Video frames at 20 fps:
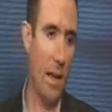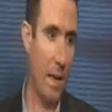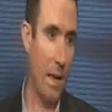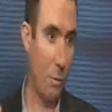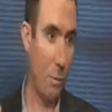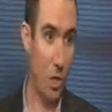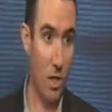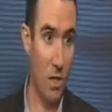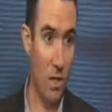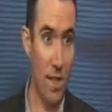
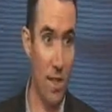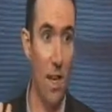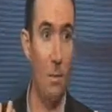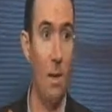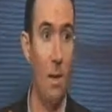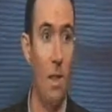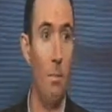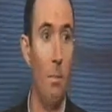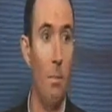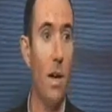which are telling me
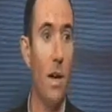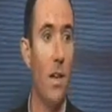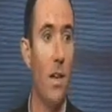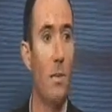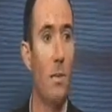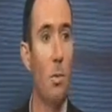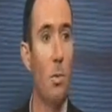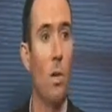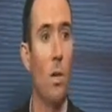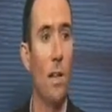the market's
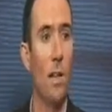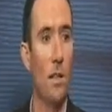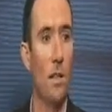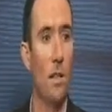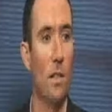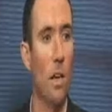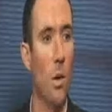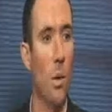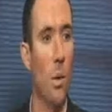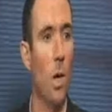more likely to
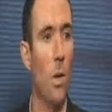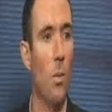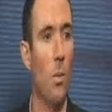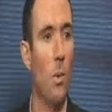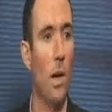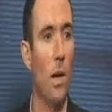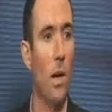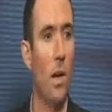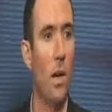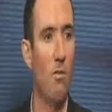go one
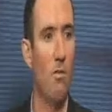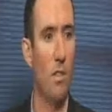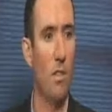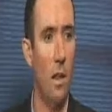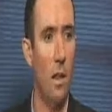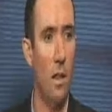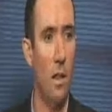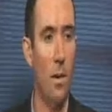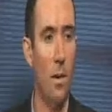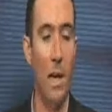way over
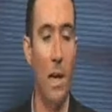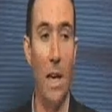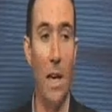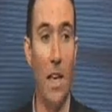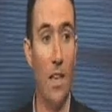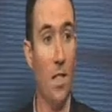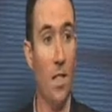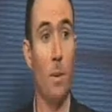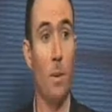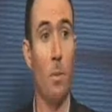another.
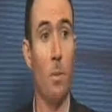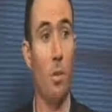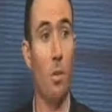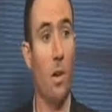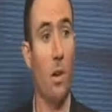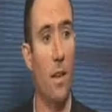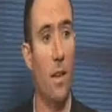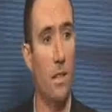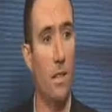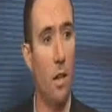Some people think
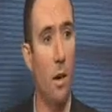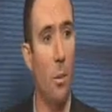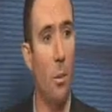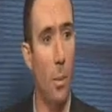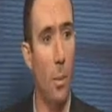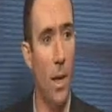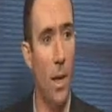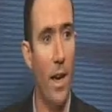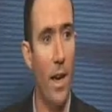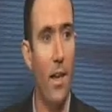that's
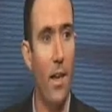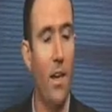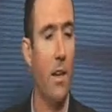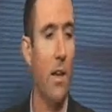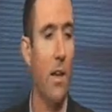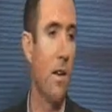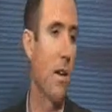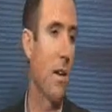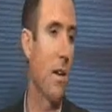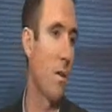complicated,
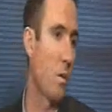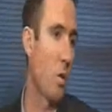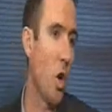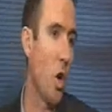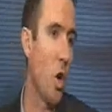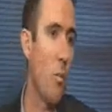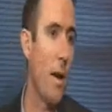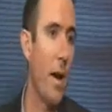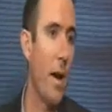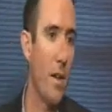and I go
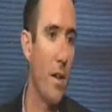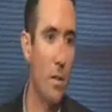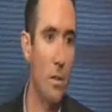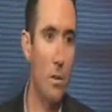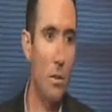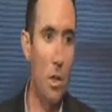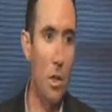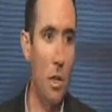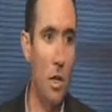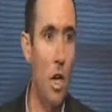back
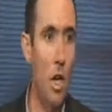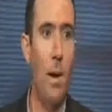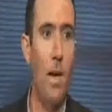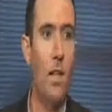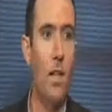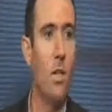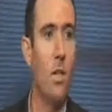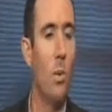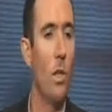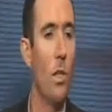
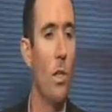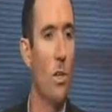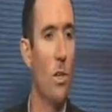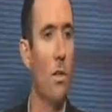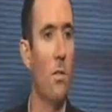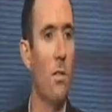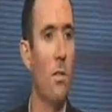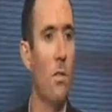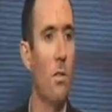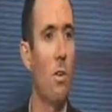to when you learn
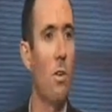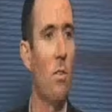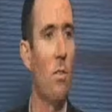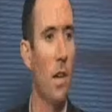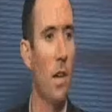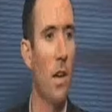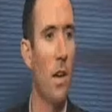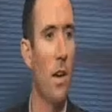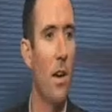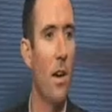to drive a
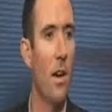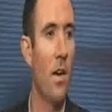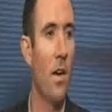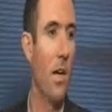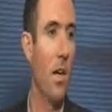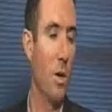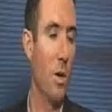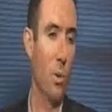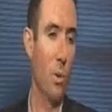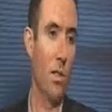car.
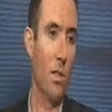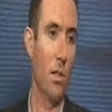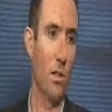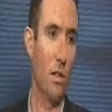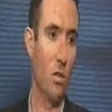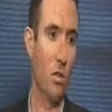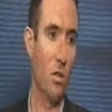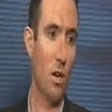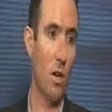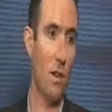When you learn to
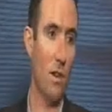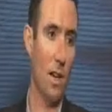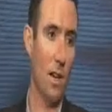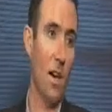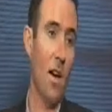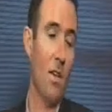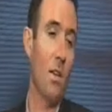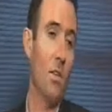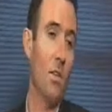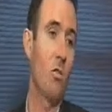drive a
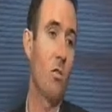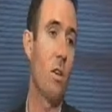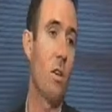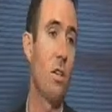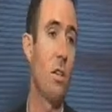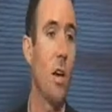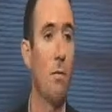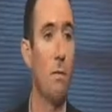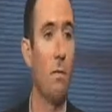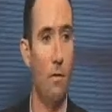car, you're trying to
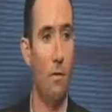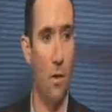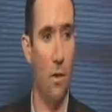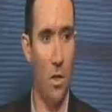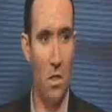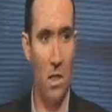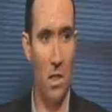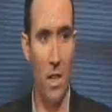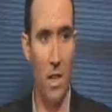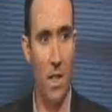go from
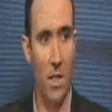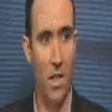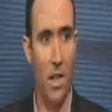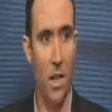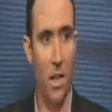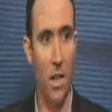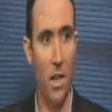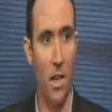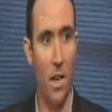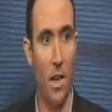first gear to
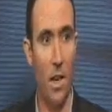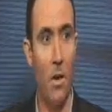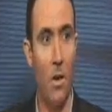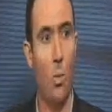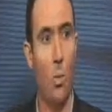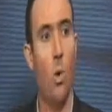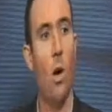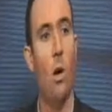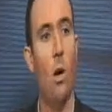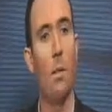second gear
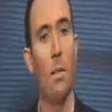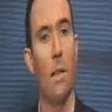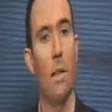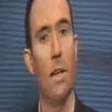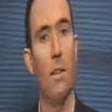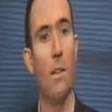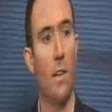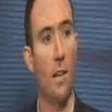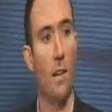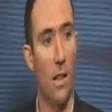while
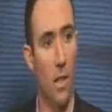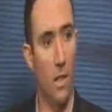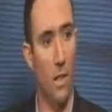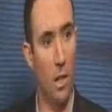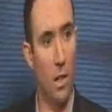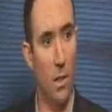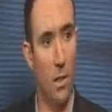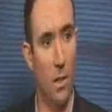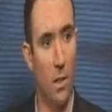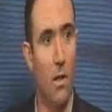letting the clutch
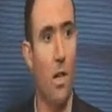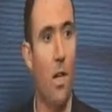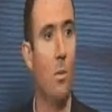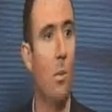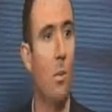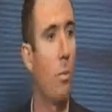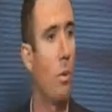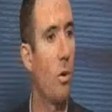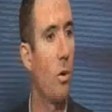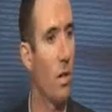out slowly,
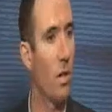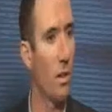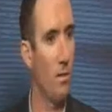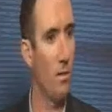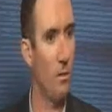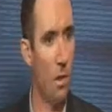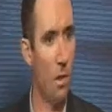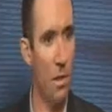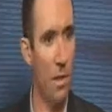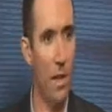while putting your
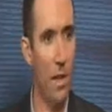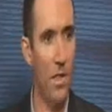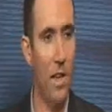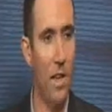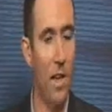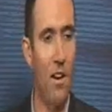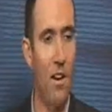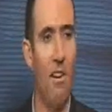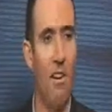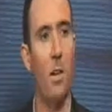foot on the
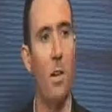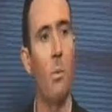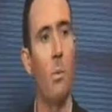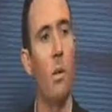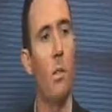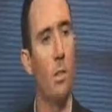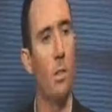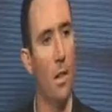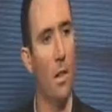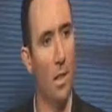accelerator, while
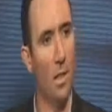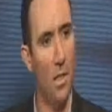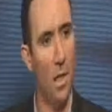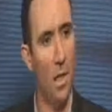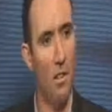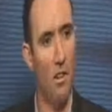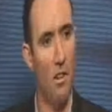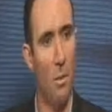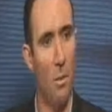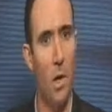turning the
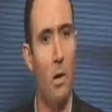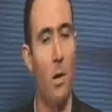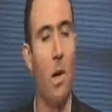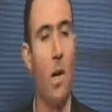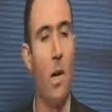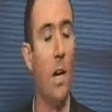steering wheel,